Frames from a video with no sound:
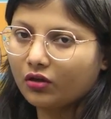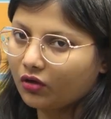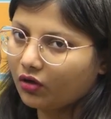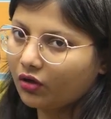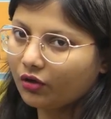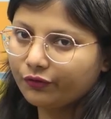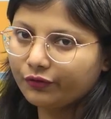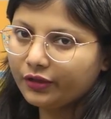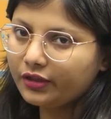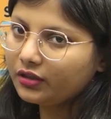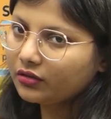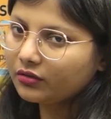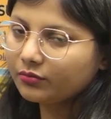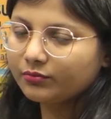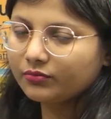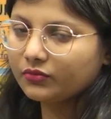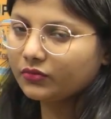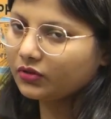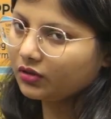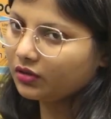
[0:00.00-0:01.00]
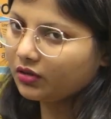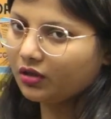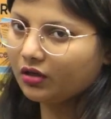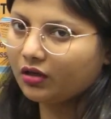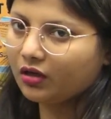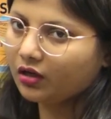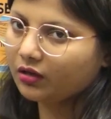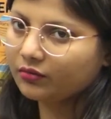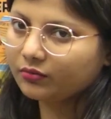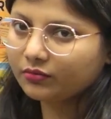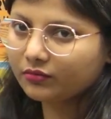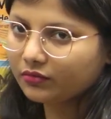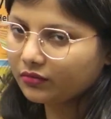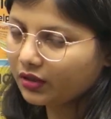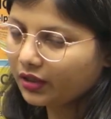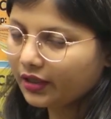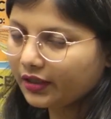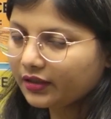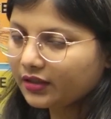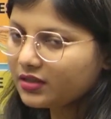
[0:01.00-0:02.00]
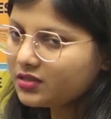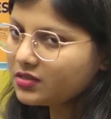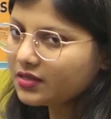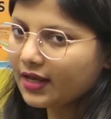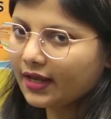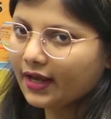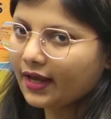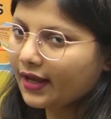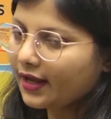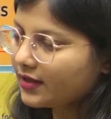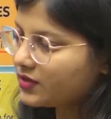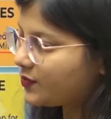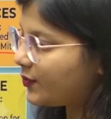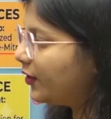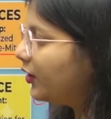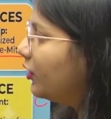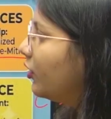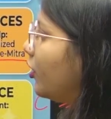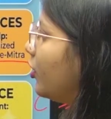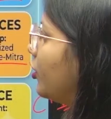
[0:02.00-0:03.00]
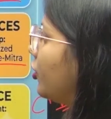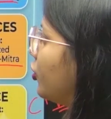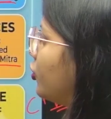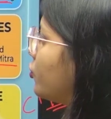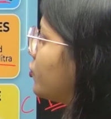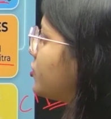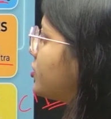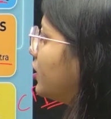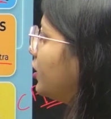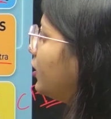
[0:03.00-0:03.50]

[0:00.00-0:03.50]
of it, this AI has been in